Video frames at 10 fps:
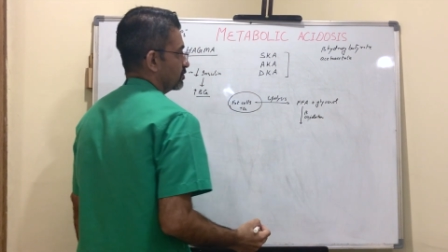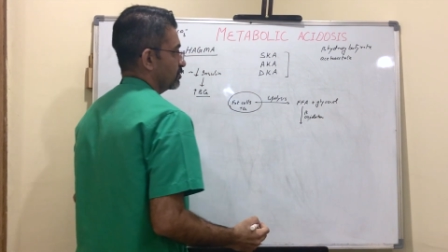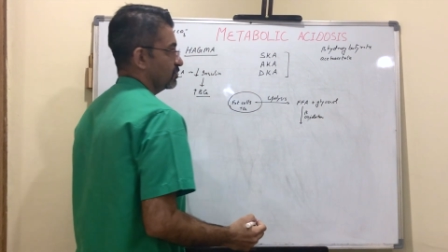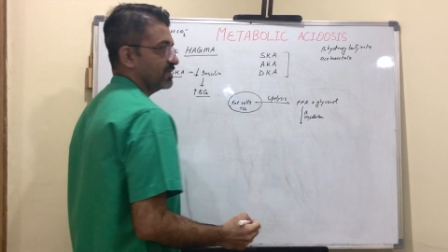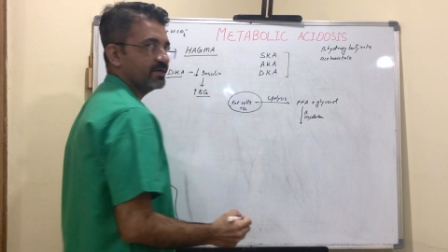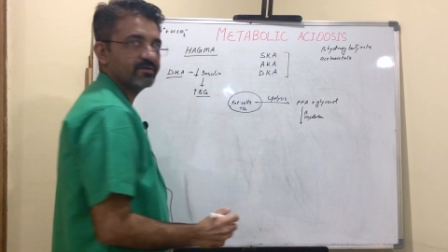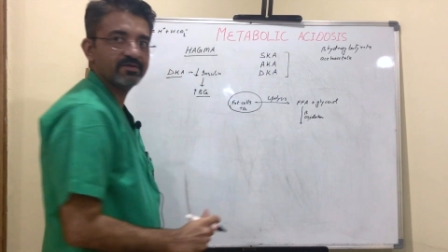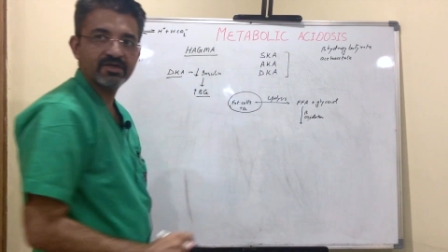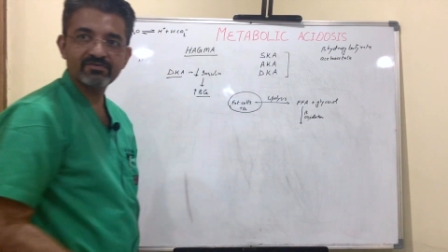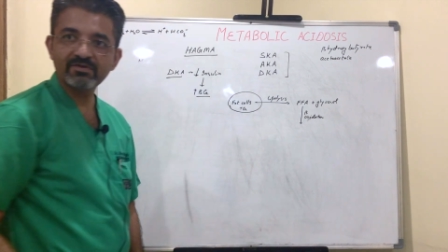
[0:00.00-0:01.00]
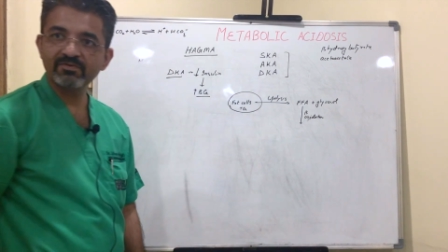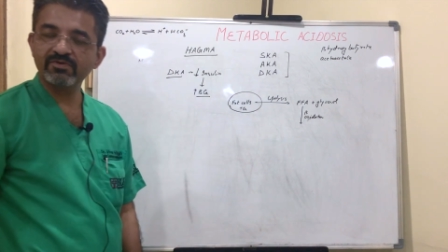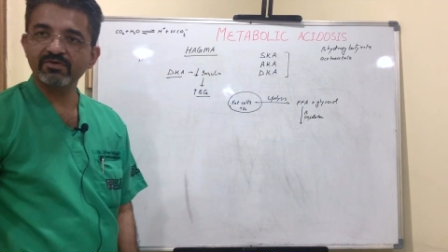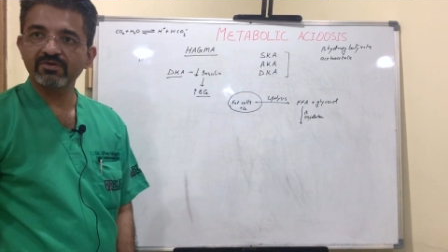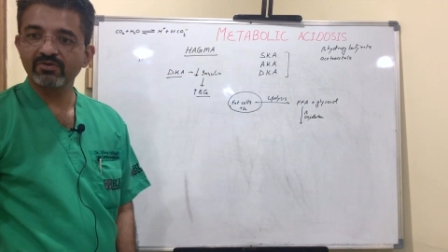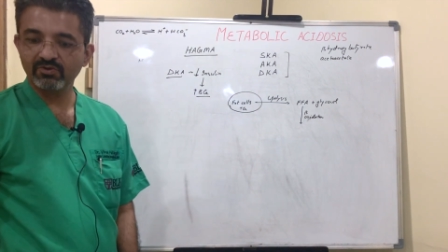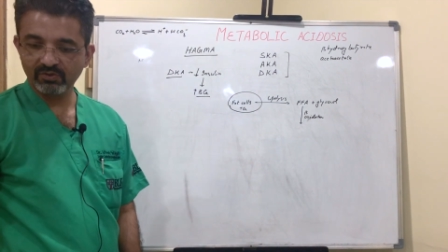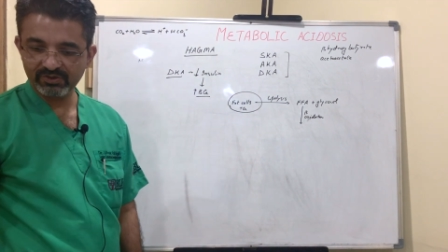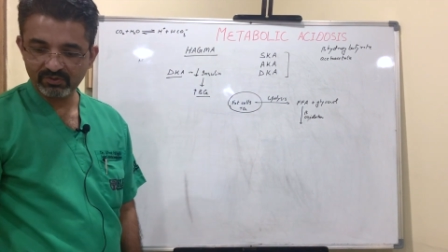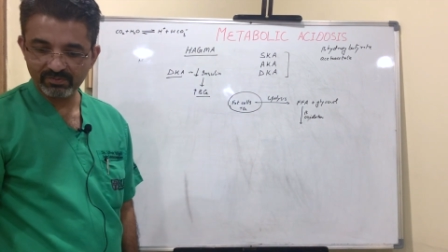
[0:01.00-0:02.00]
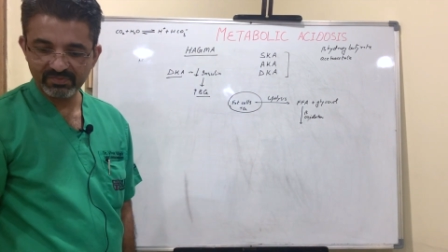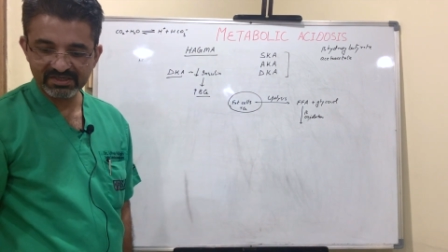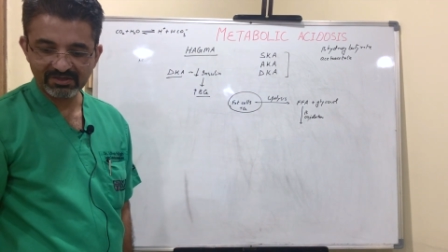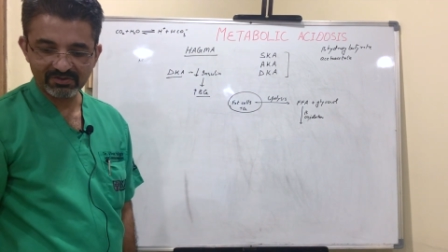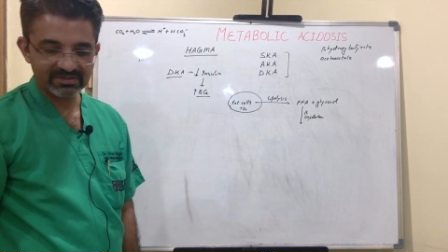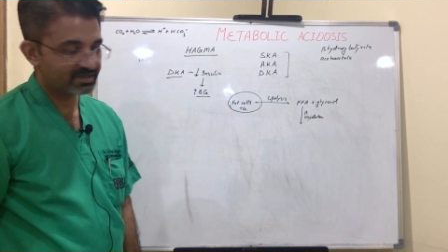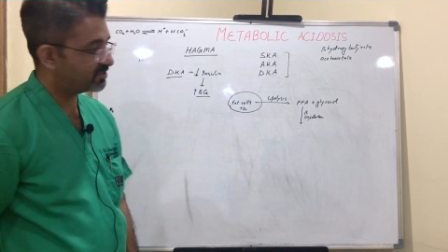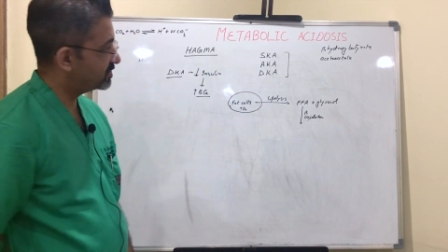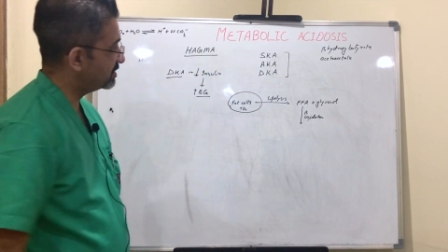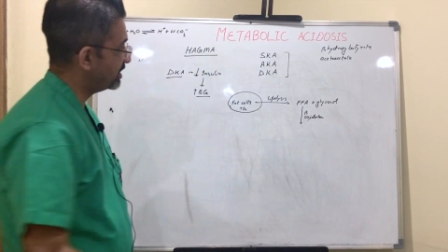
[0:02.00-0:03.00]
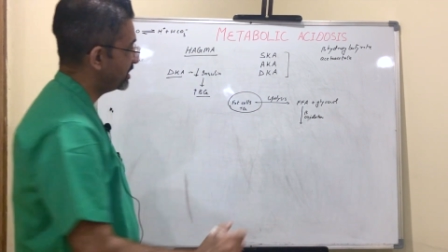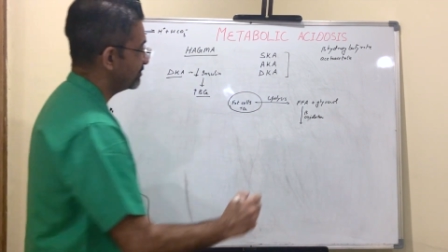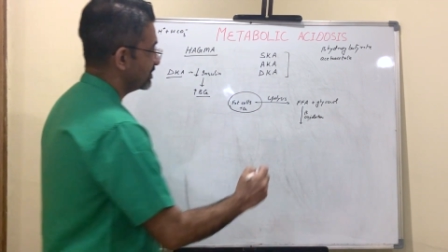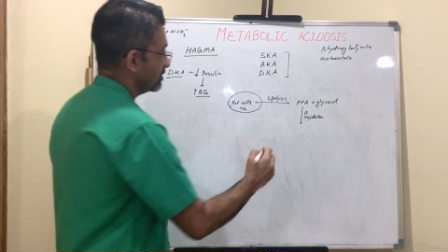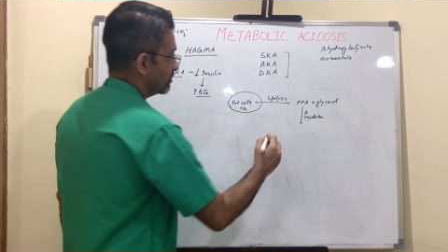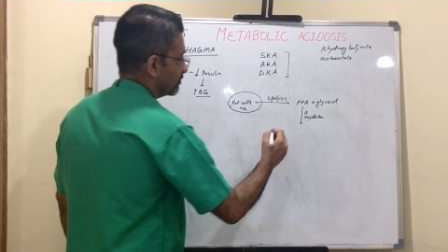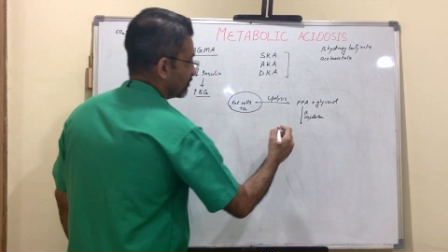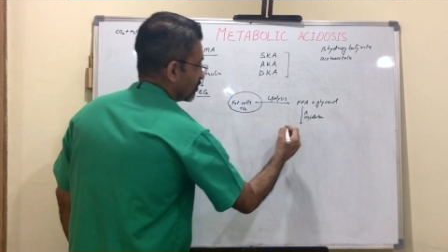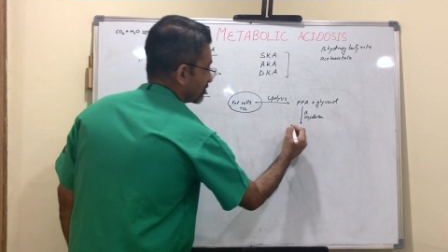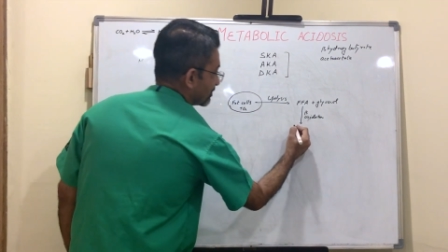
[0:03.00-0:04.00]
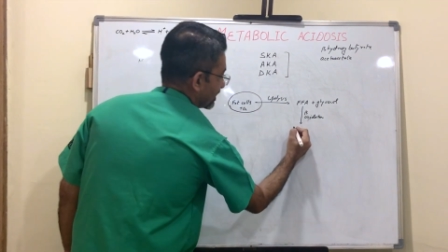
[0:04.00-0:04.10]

Right? It will go into beta oxidation and will form